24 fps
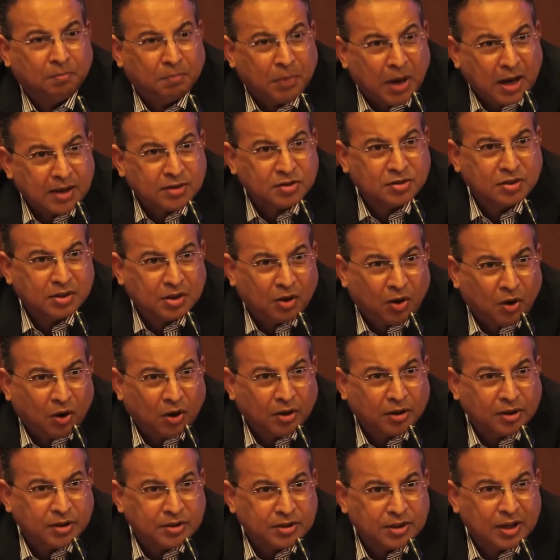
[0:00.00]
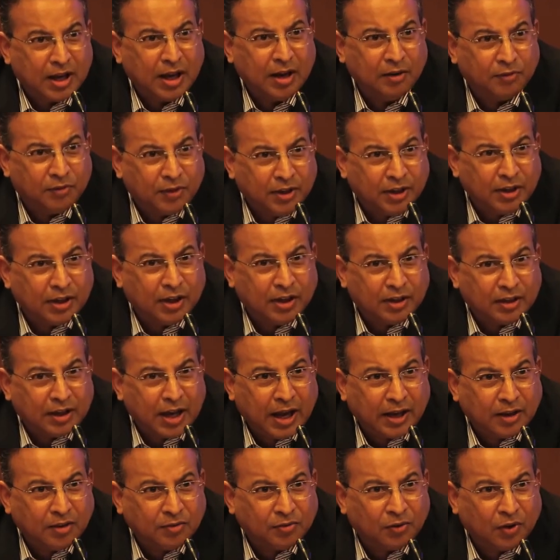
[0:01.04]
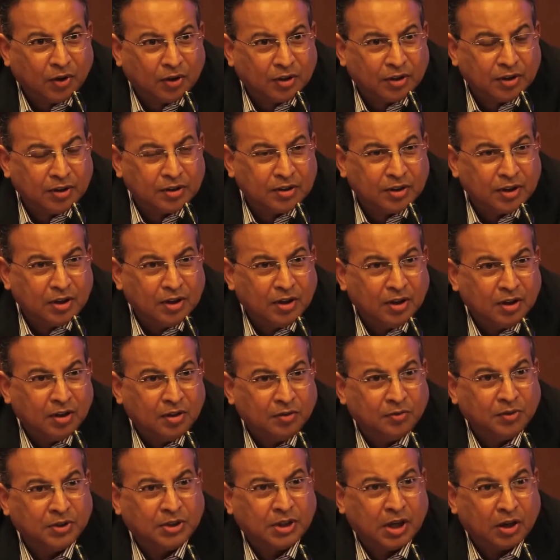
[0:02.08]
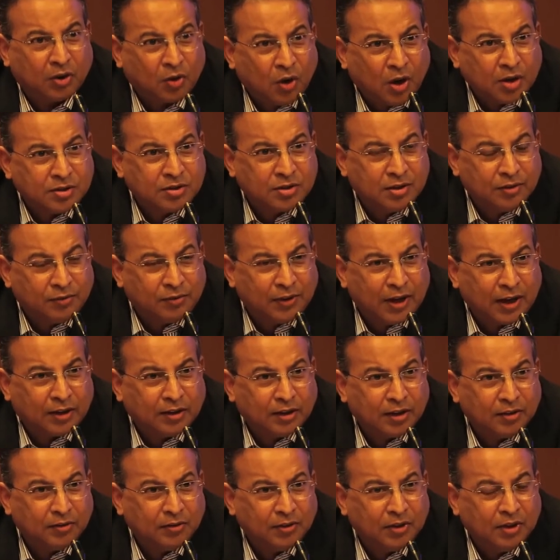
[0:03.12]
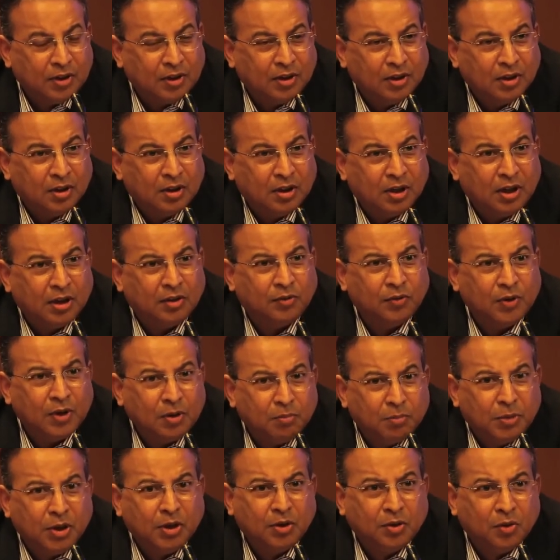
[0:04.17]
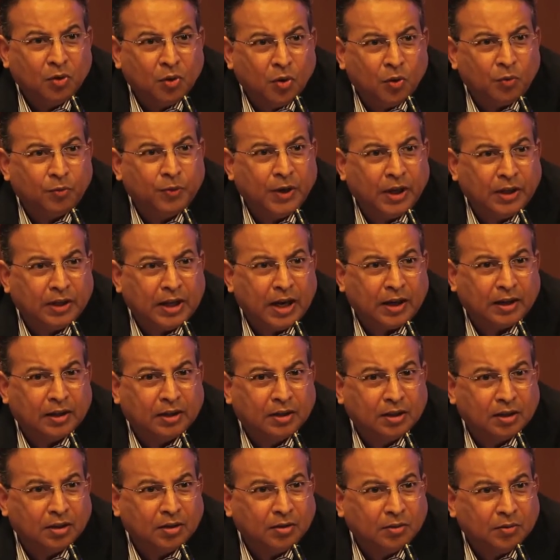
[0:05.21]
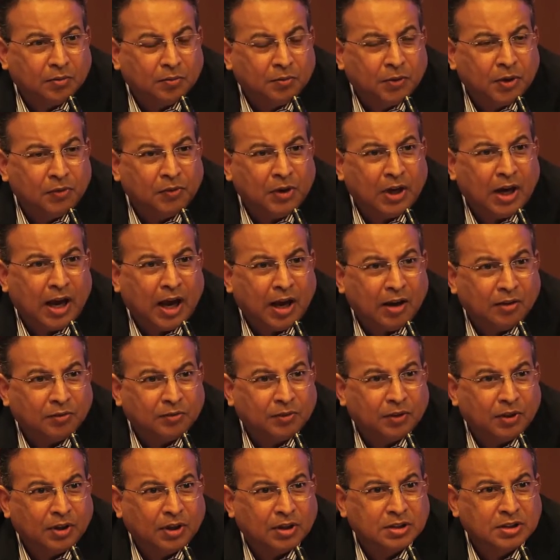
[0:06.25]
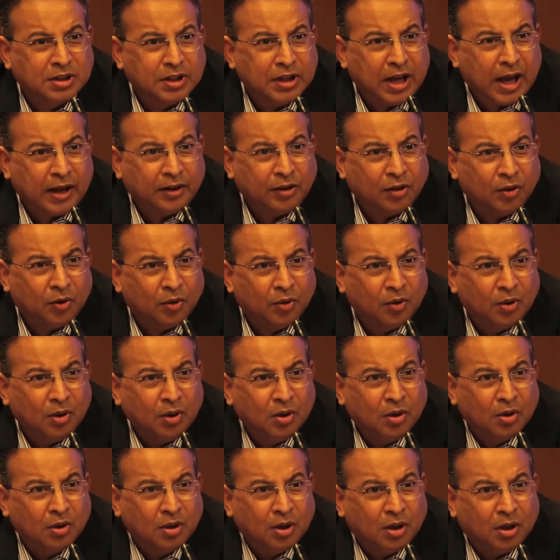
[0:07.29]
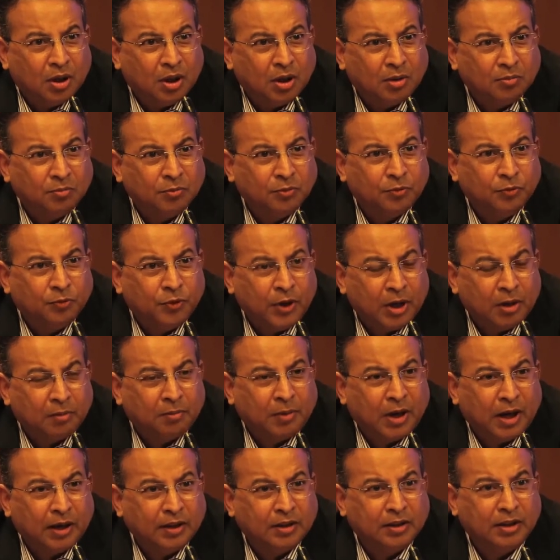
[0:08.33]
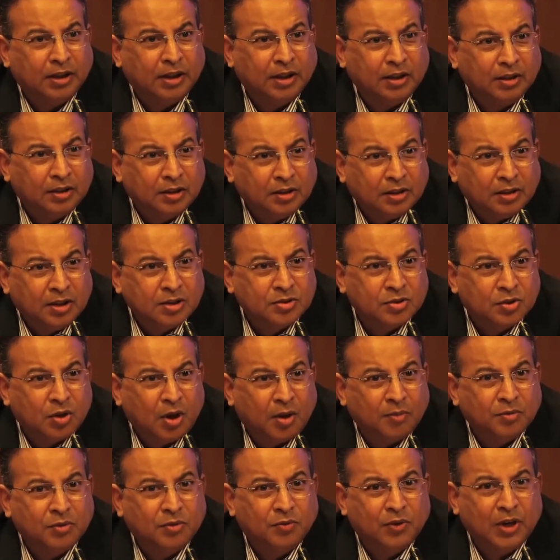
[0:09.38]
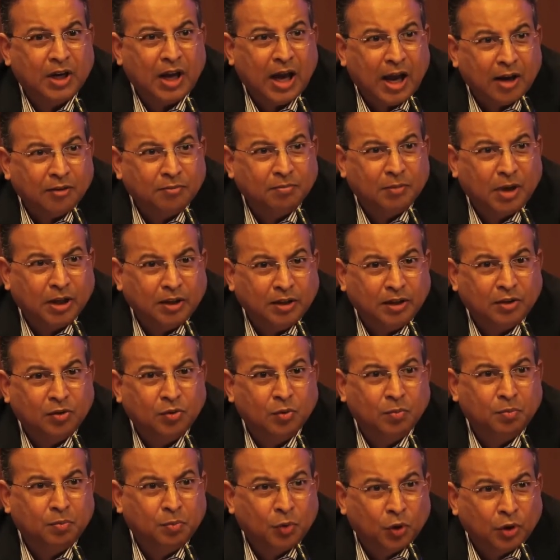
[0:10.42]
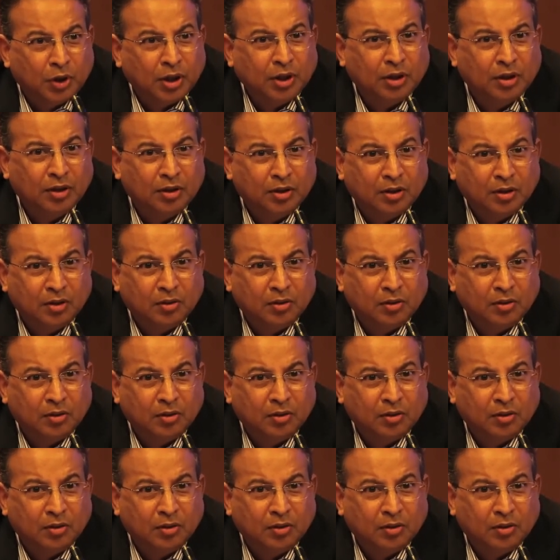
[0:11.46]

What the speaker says: pass orders every year, tariff orders, which are cost reflective, it will be no way that we will have a scenario whereby the DISCOMs will have money to put in